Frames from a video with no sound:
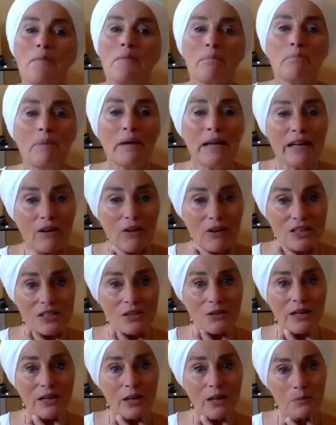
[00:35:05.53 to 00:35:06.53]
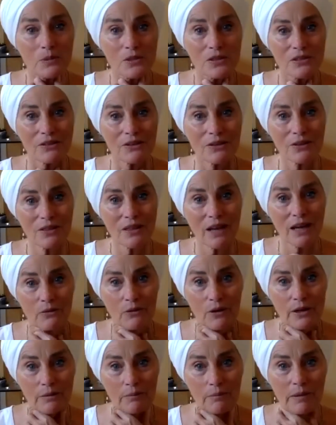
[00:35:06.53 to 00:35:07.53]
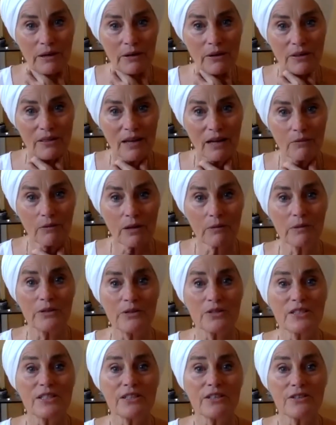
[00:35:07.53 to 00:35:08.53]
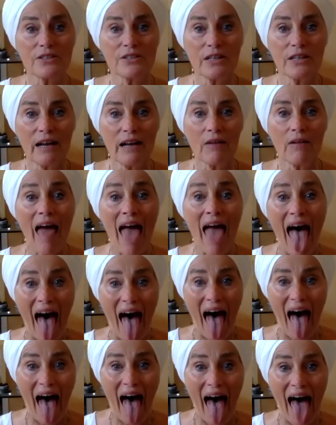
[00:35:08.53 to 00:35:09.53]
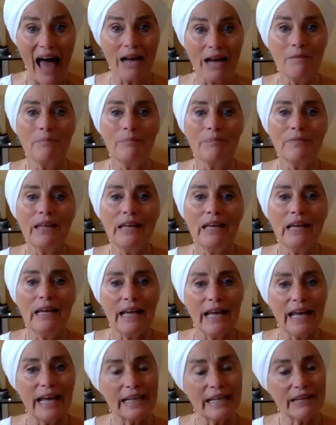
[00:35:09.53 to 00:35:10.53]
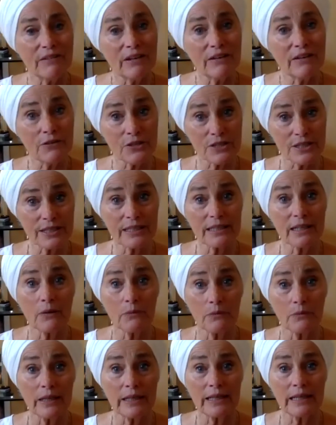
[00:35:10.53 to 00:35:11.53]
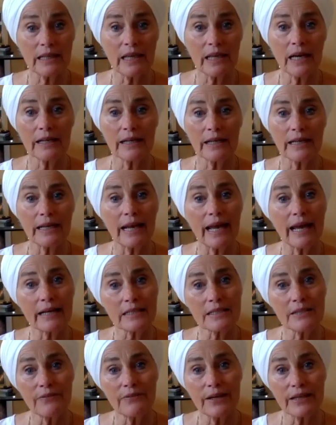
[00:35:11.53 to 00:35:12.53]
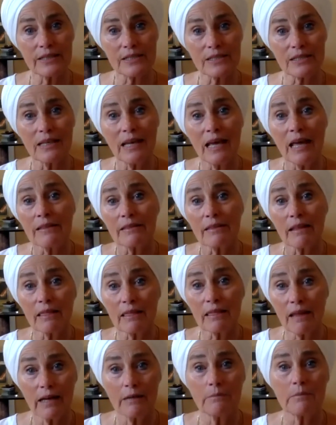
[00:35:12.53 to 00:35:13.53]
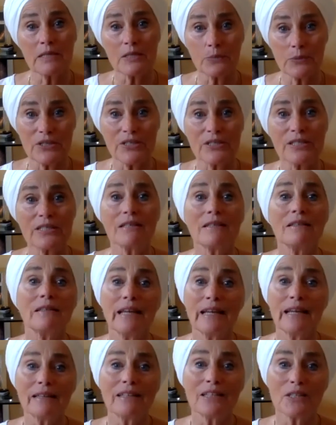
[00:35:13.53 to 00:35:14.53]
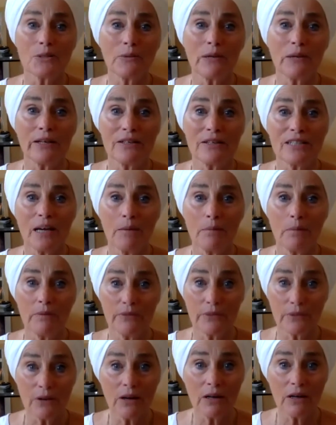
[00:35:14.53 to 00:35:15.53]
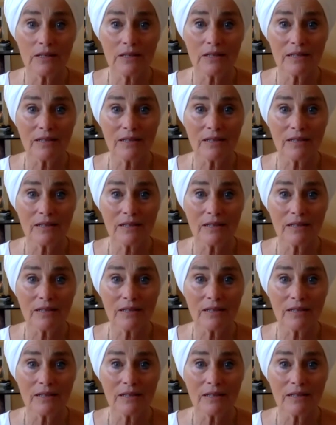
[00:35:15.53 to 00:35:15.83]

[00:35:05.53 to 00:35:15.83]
But it also helps your thyroid and parathyroid. When you stick your tongue out, and even if you stick it out really a lot, it activates the thymus, which is the gland that's right on top of your heart.